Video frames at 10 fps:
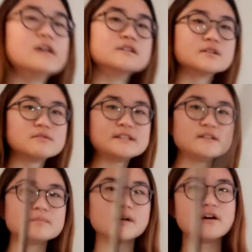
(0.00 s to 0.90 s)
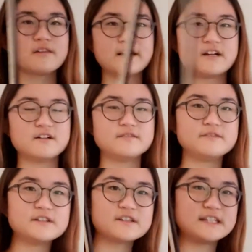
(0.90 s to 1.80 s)
So when you bow, there are a
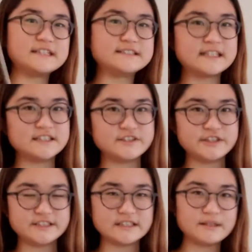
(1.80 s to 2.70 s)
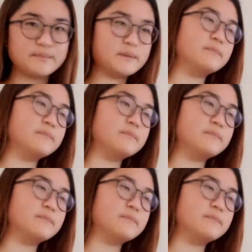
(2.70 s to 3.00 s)
few things that you need to keep in